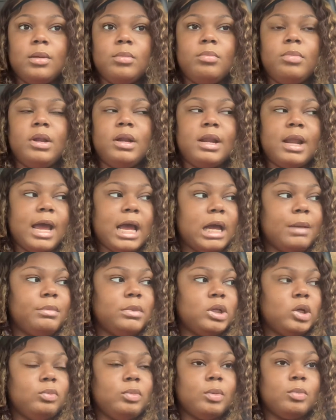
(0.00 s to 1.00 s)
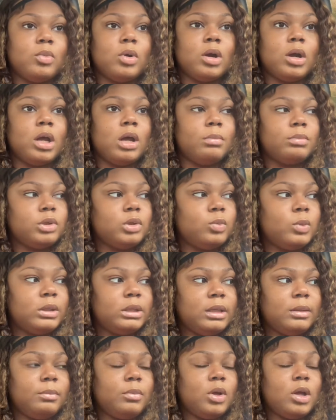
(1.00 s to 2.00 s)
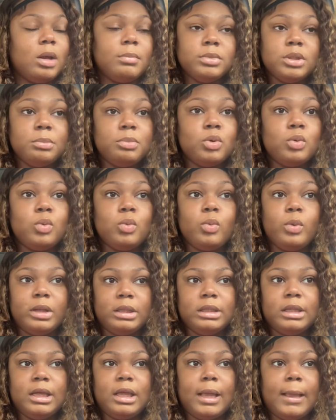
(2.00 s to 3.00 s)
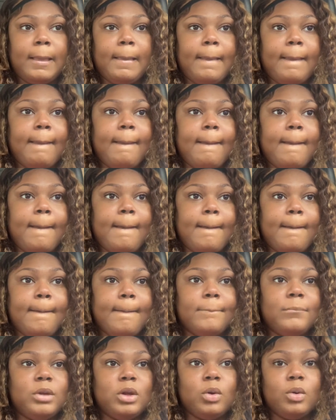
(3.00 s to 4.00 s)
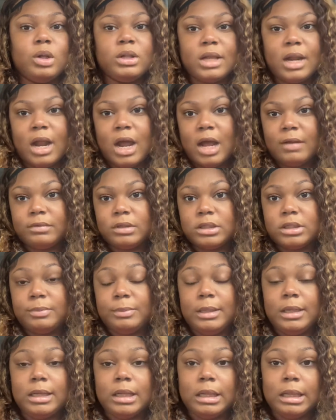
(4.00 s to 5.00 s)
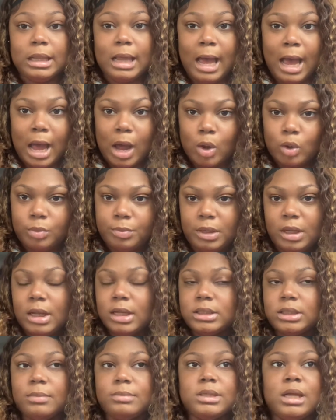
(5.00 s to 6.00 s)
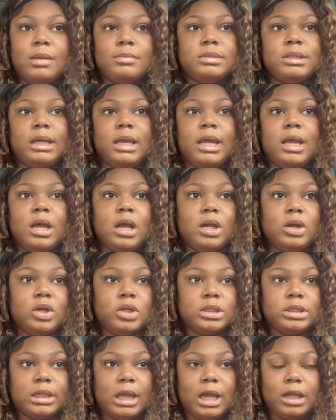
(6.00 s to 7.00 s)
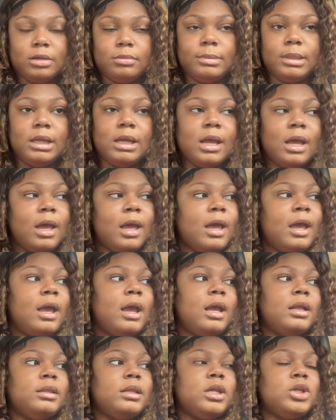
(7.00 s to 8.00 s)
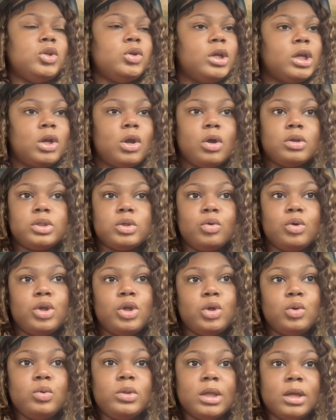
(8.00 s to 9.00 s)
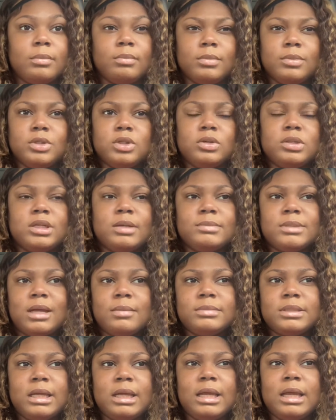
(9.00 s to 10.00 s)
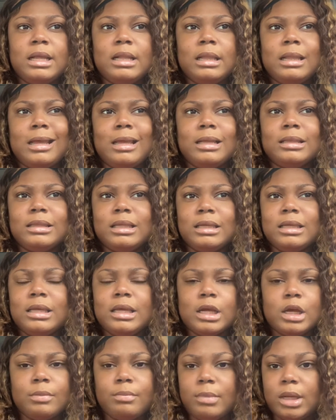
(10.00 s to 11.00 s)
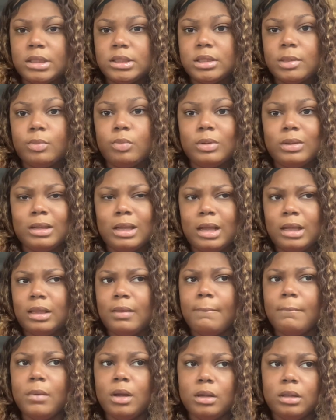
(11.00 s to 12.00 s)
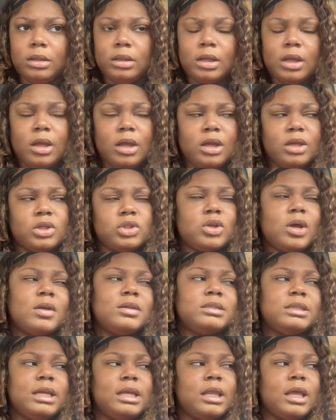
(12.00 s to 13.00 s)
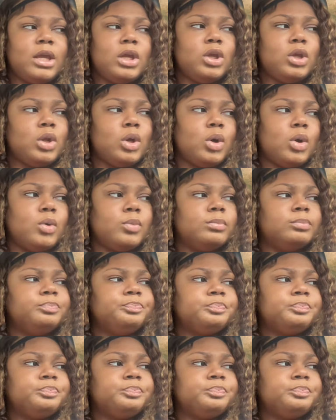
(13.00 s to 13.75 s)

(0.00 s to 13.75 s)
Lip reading: But now I'm a little bit more comfortable with it. Knowing that I have to speak loud because sometimes they can't understand me. And then you can also cue them. So sometimes they get like the year mixed up with like the month. So I'll say like, you know,